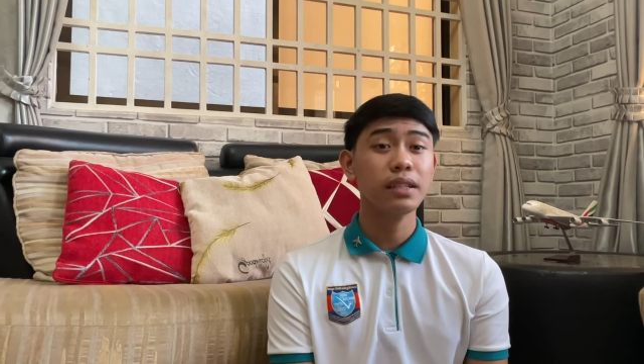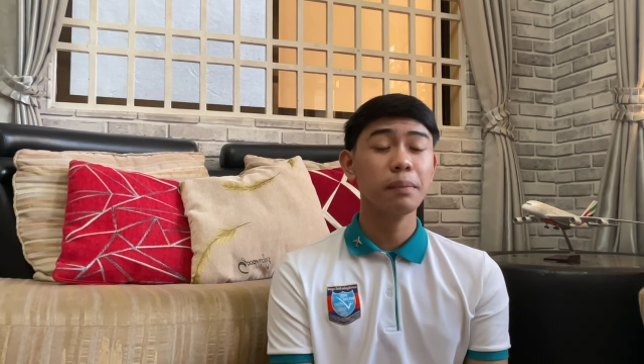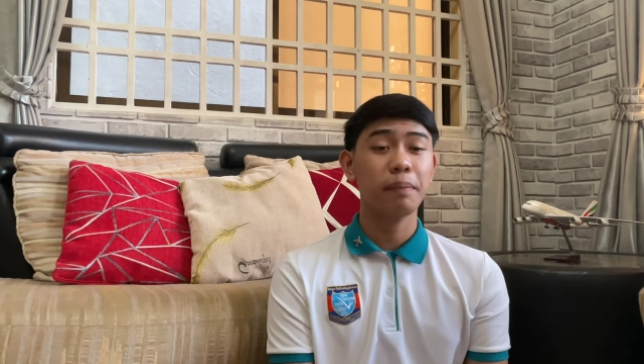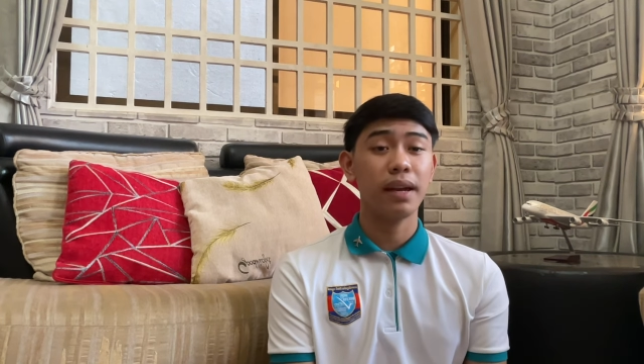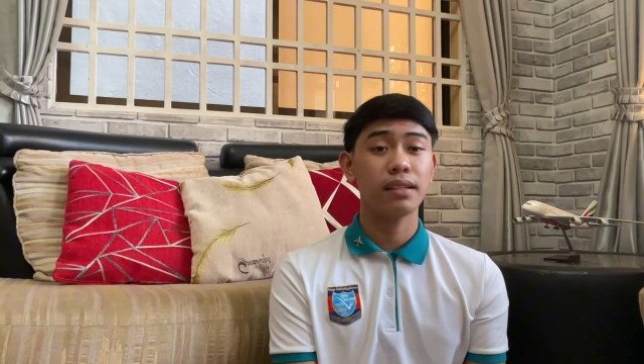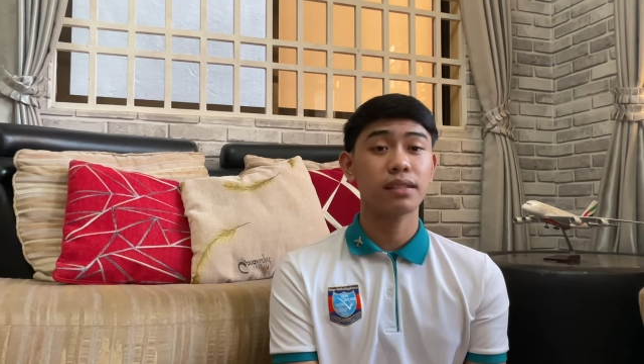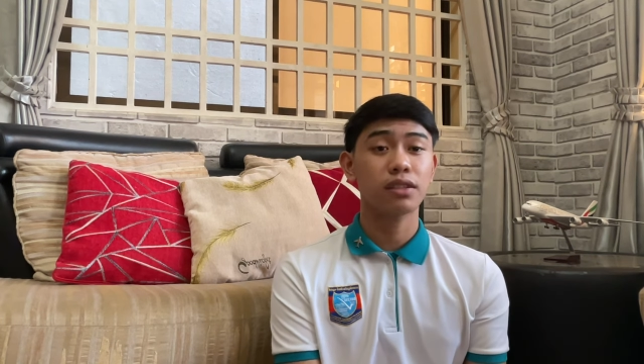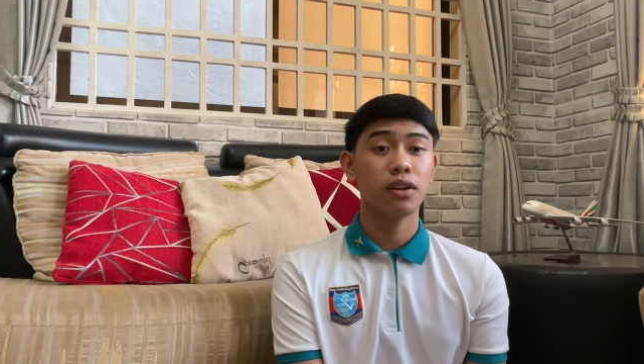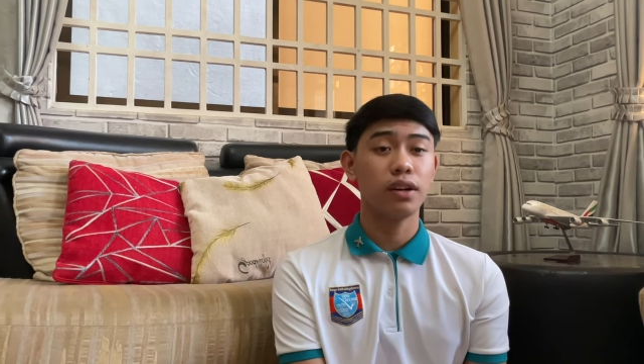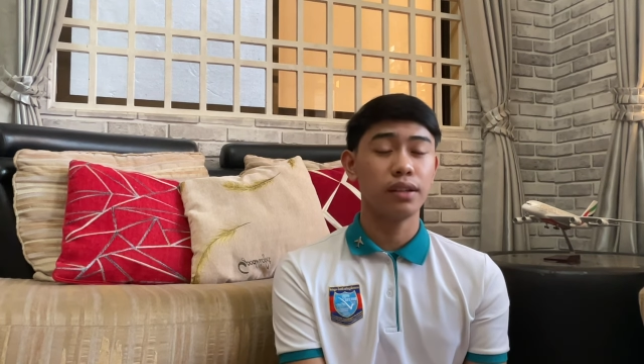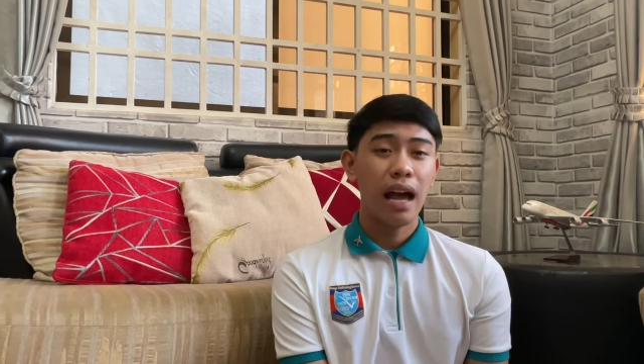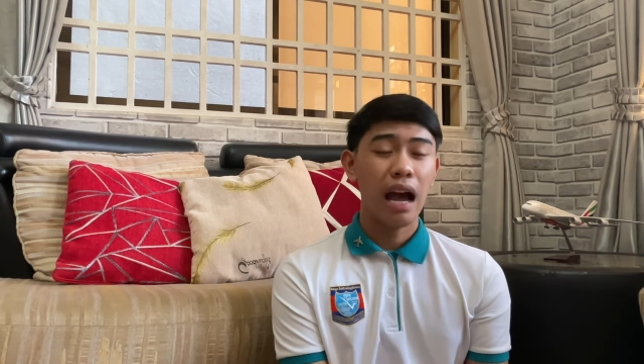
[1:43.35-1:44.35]
depends
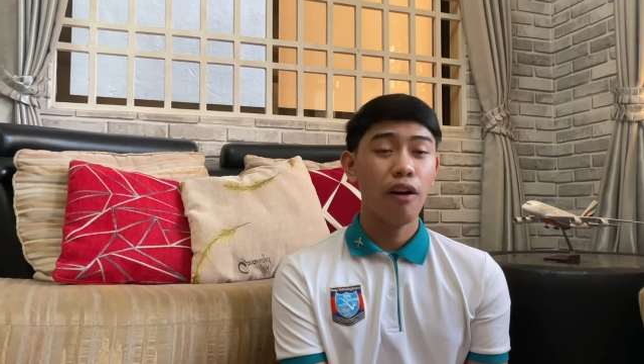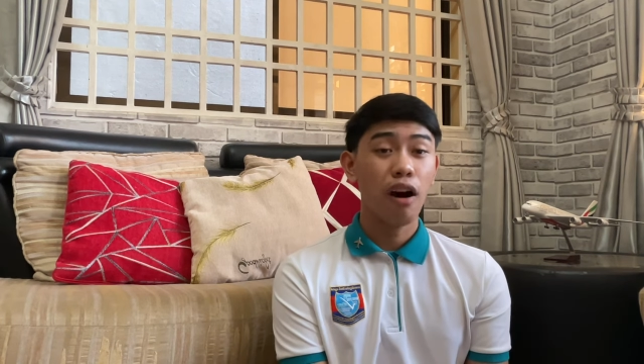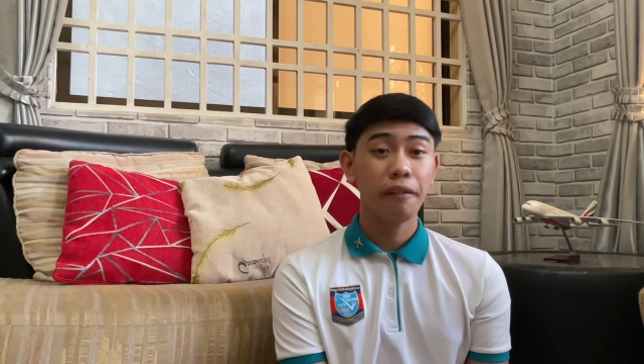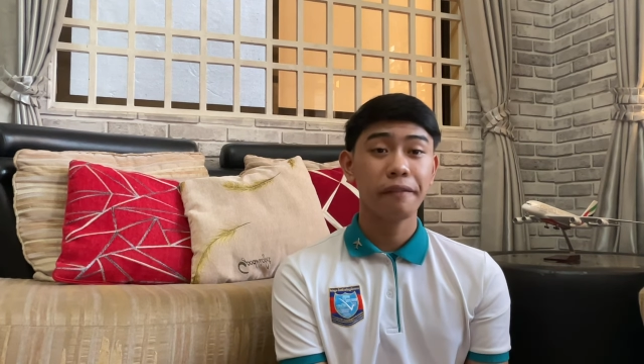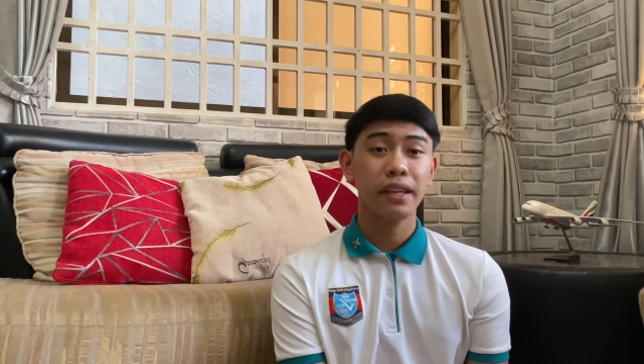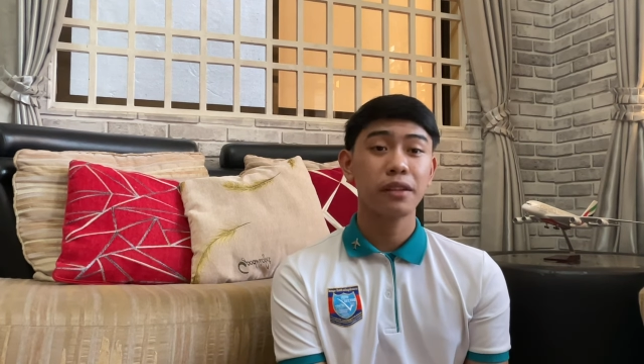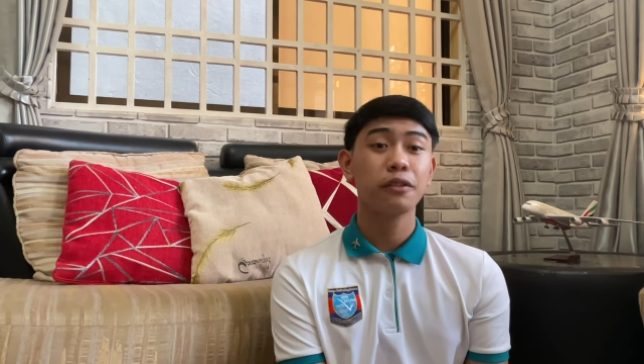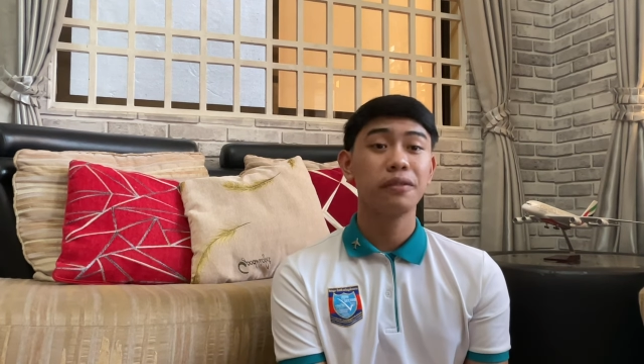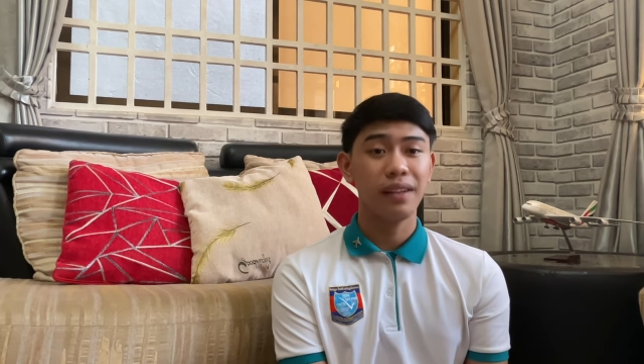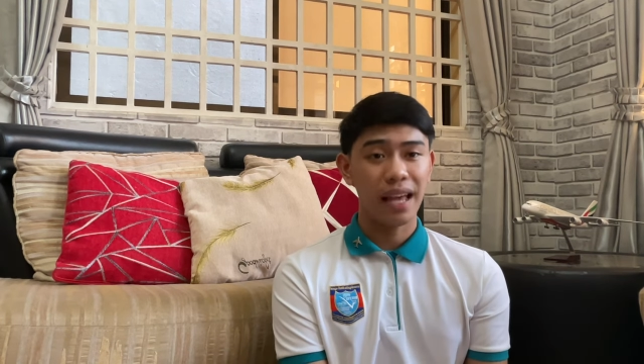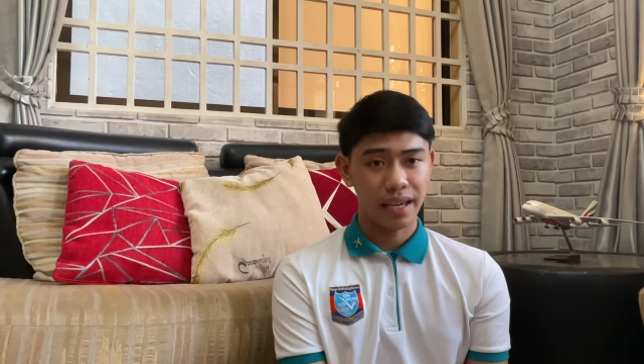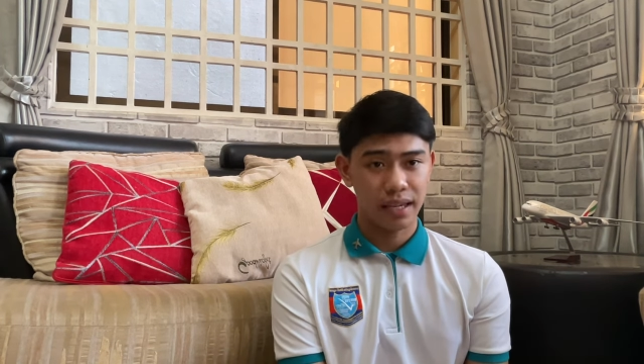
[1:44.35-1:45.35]
on how often you
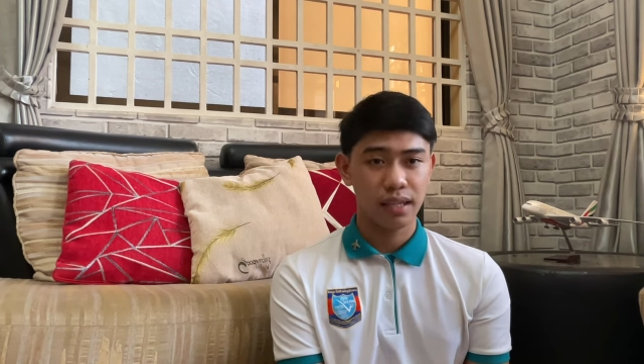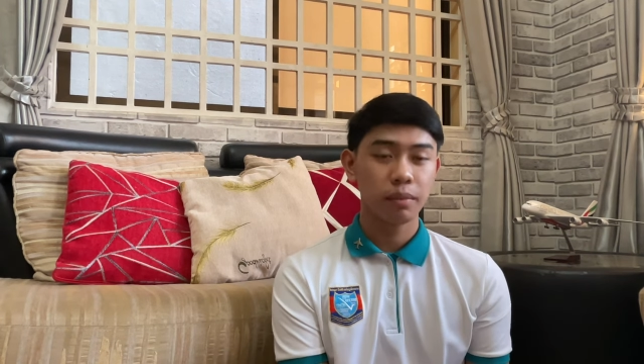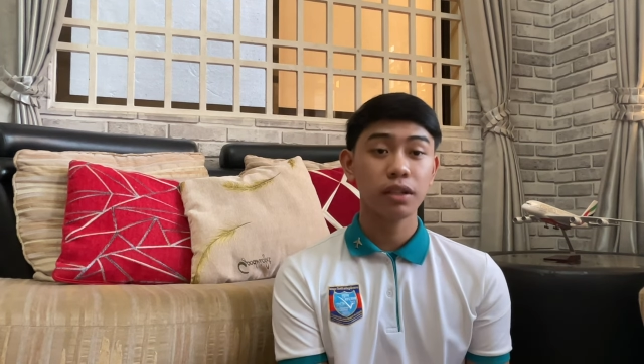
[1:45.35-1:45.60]
fly.